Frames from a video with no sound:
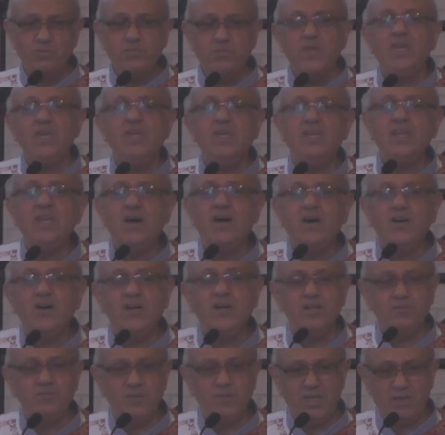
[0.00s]
be in
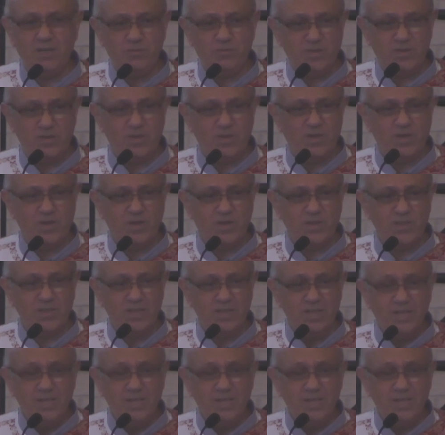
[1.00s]
harmony with God.